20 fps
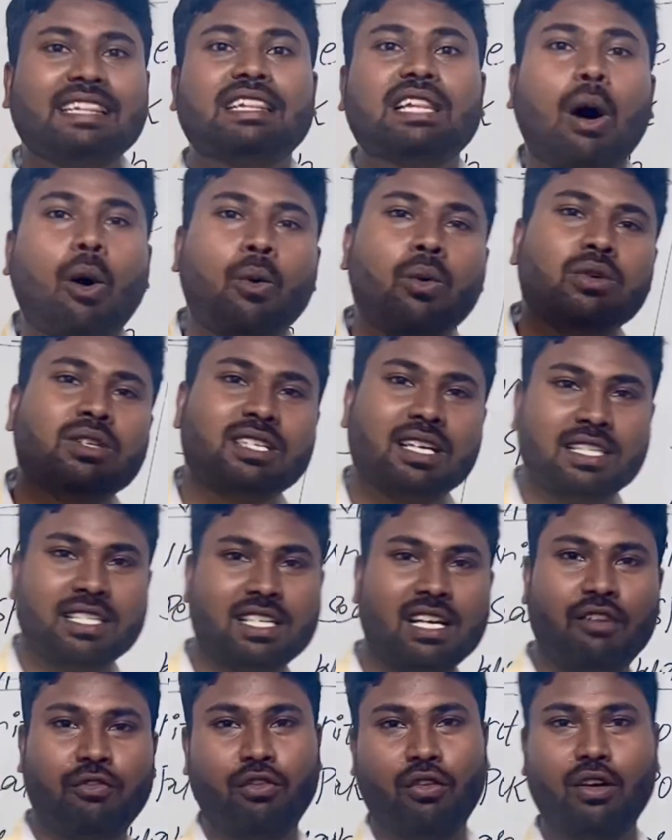thousands
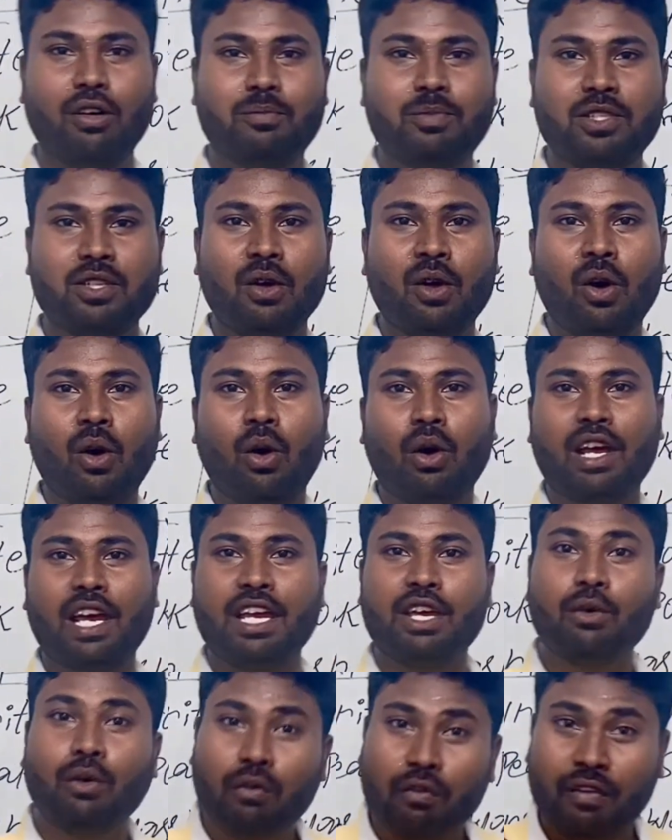of verbs.
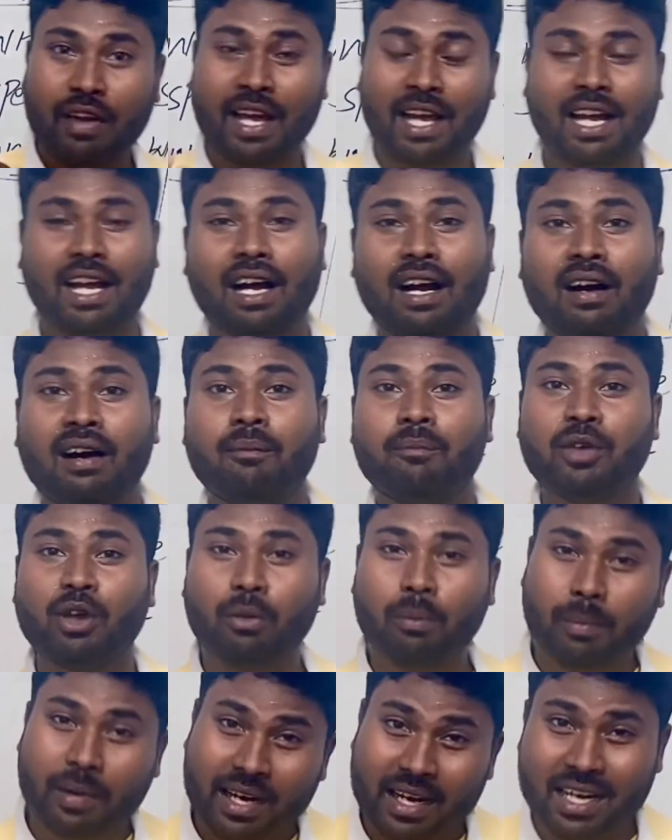Okay, you wake up, you
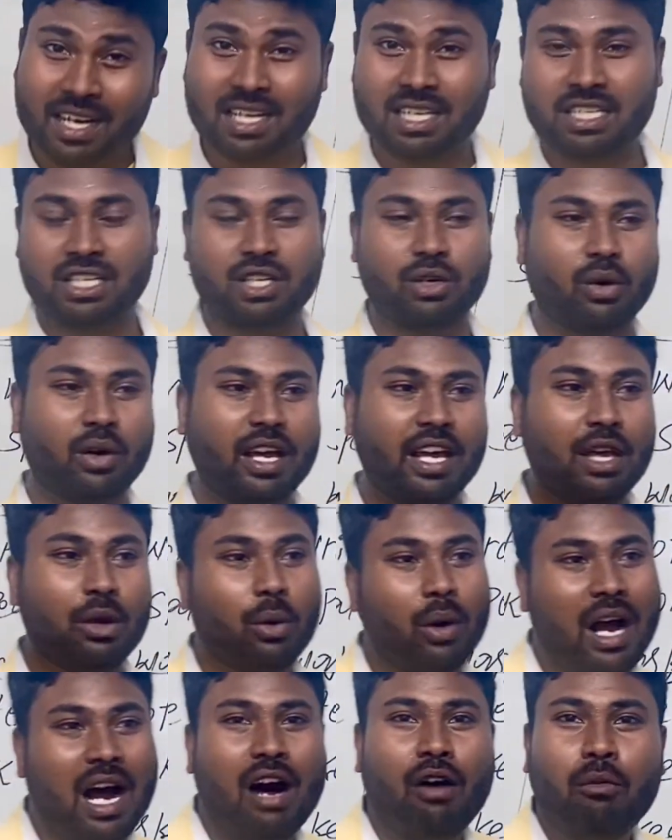brush, okay, you
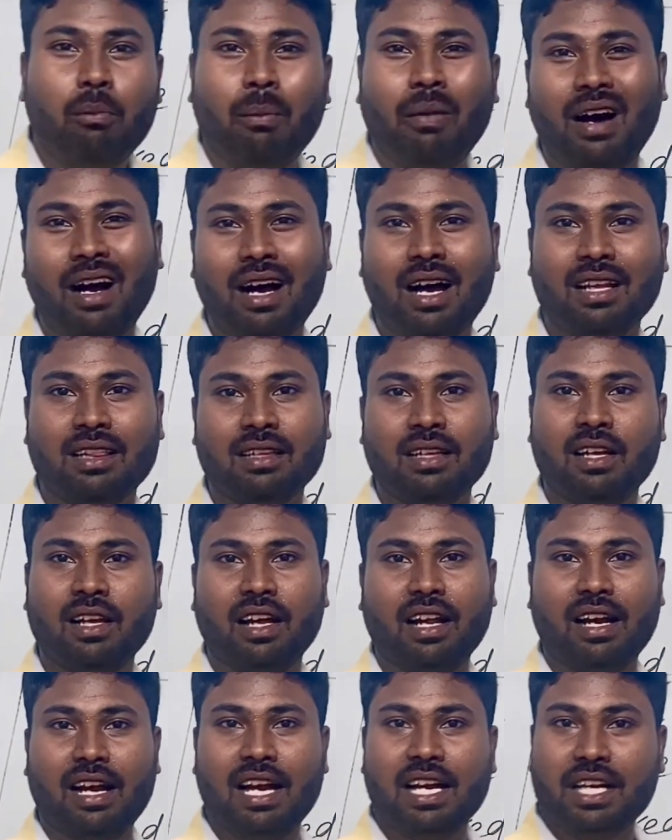have
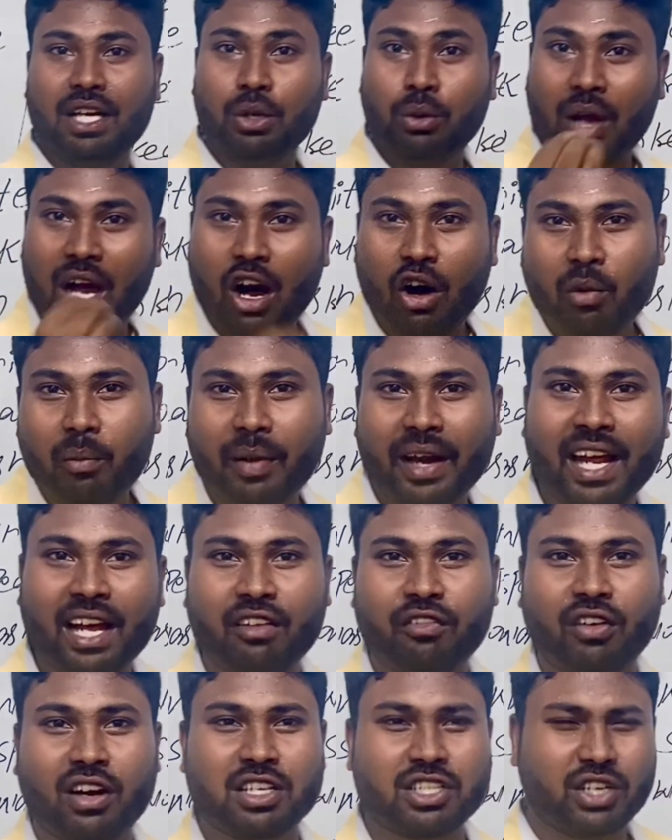bath, right, you have
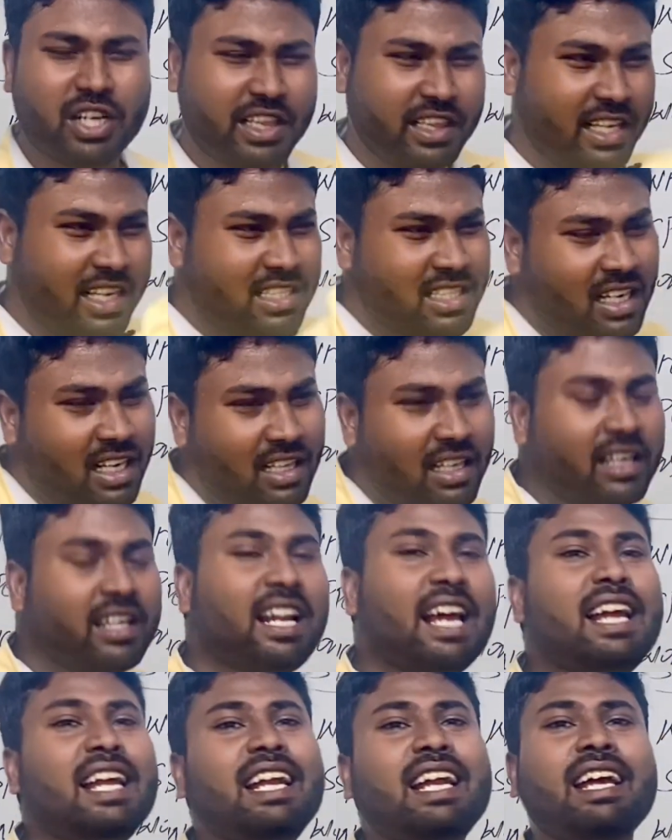breakfast. These are the
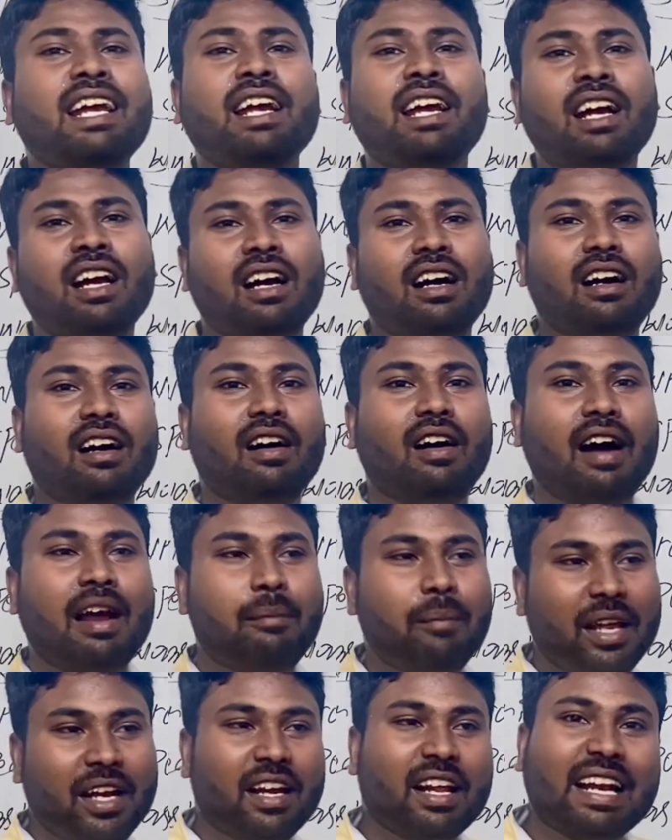daily
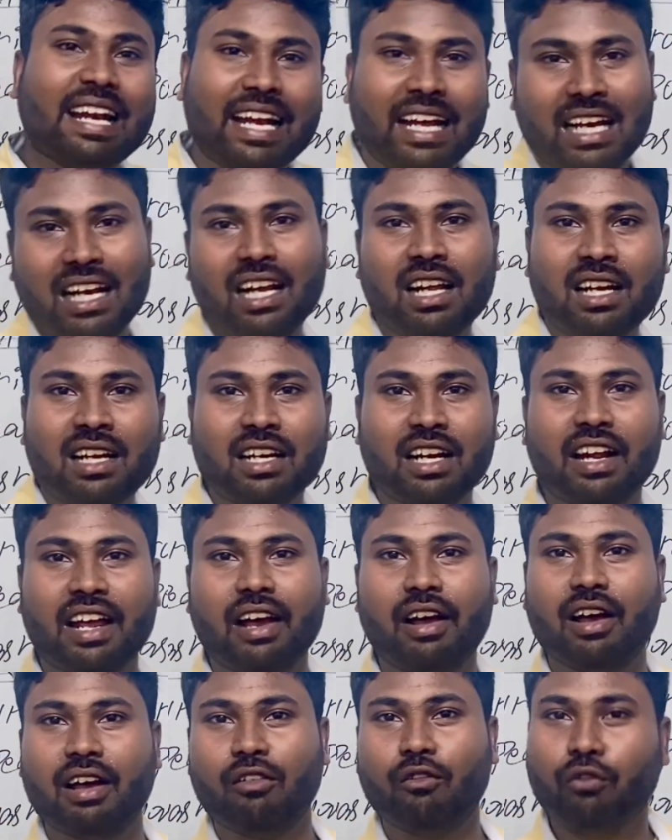
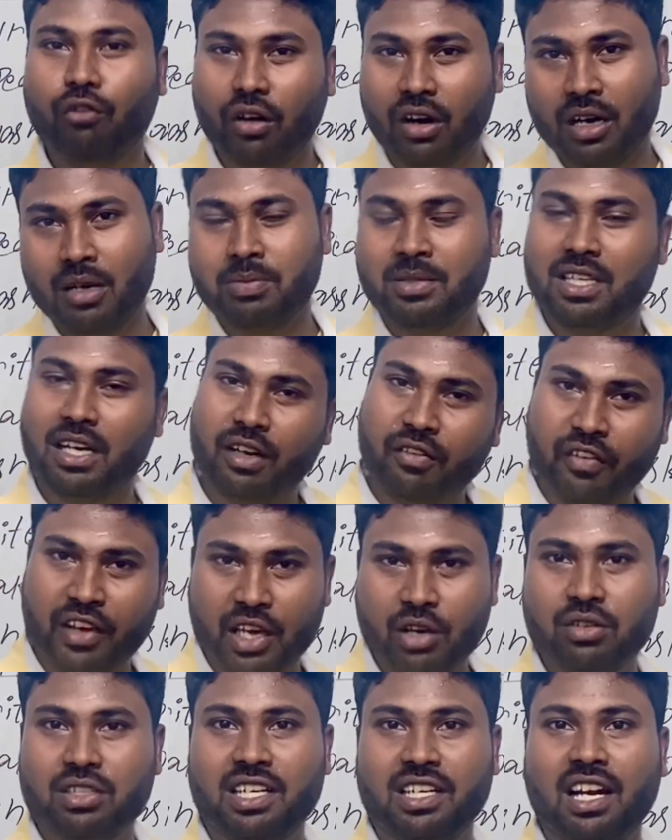regular verbs that we
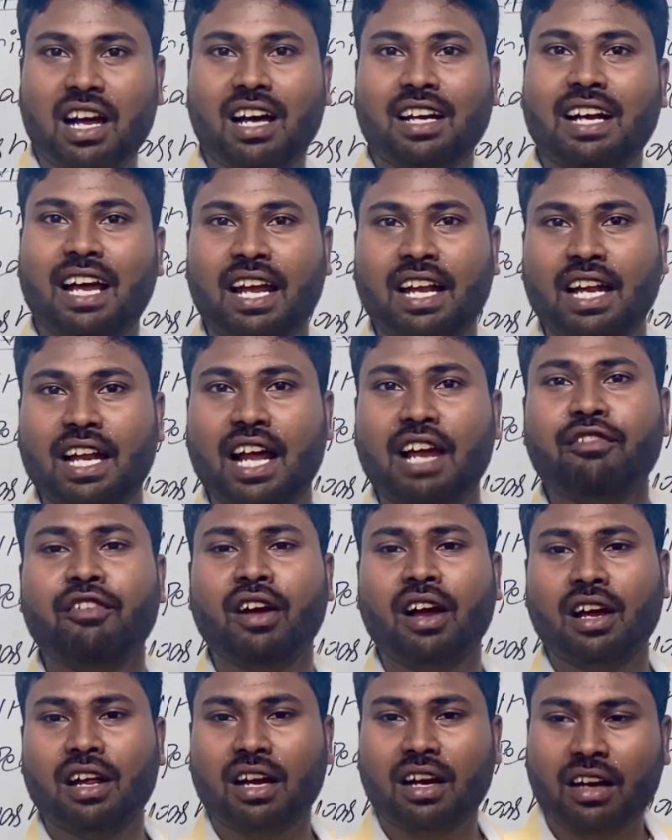use in our daily
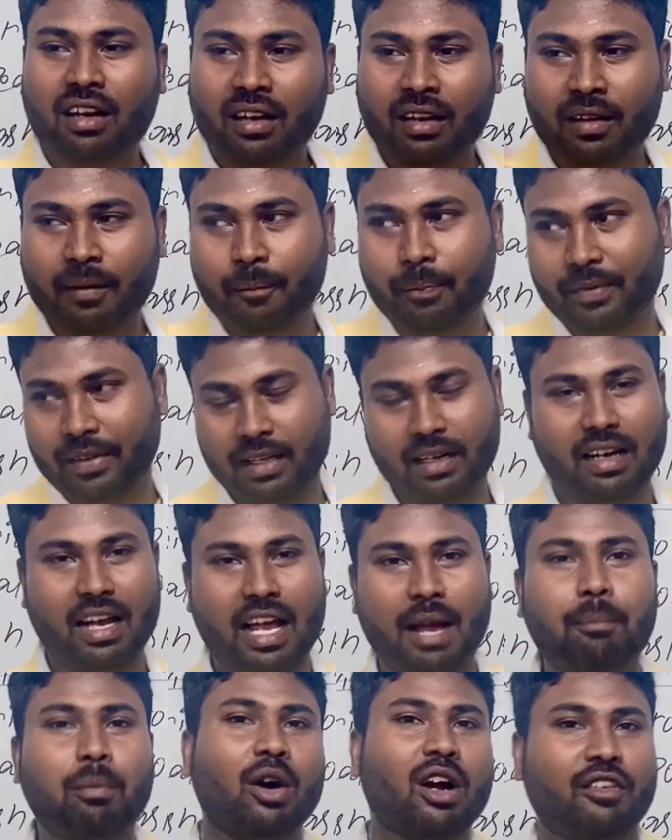life.
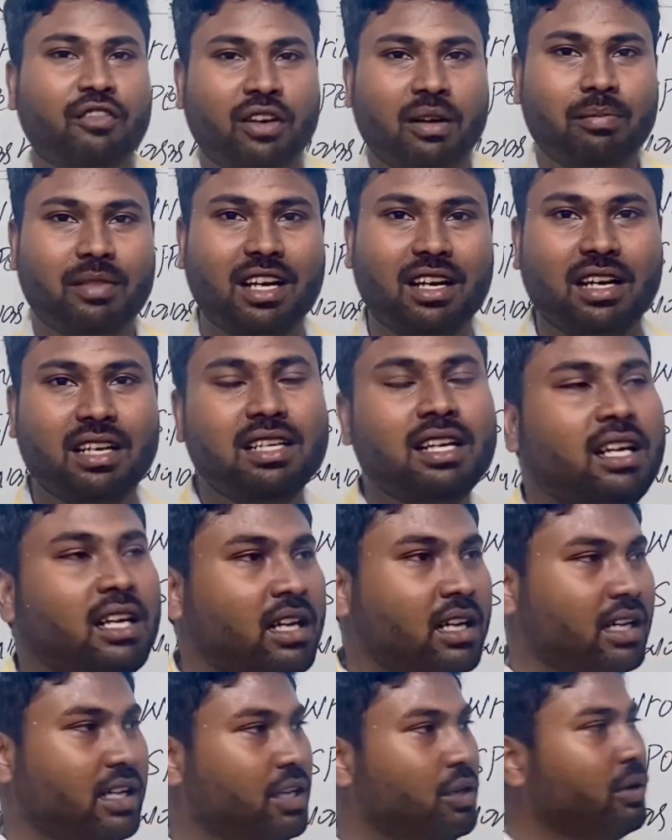Apart from
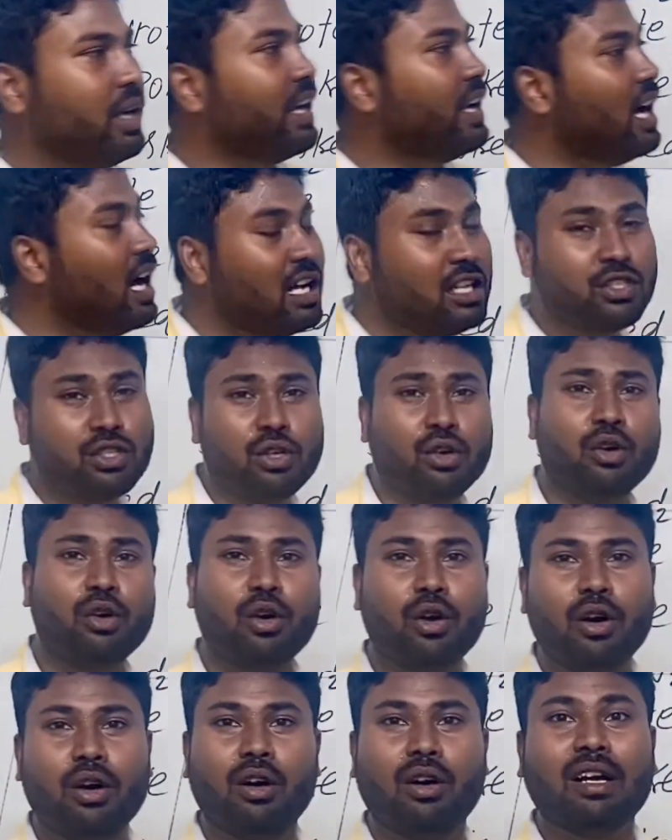that, you can
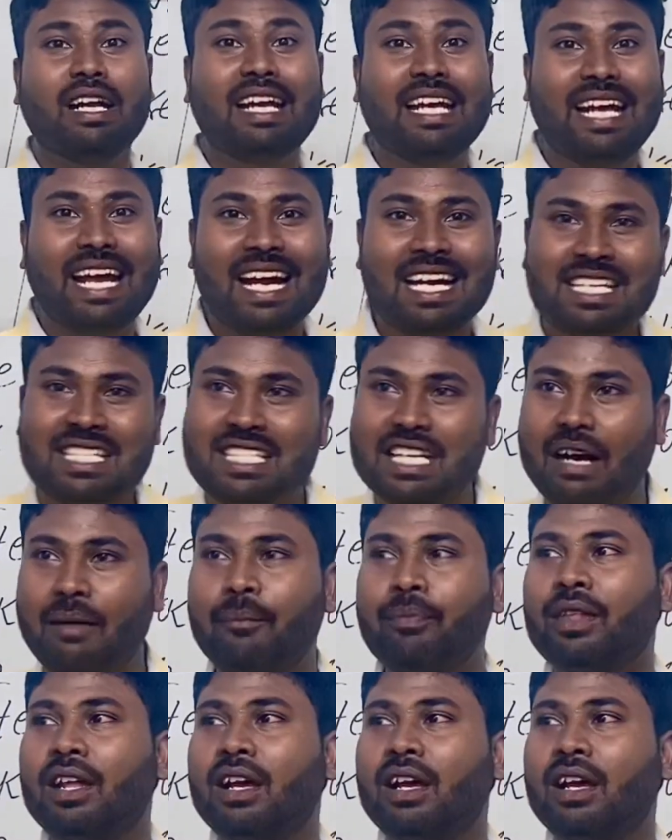also get some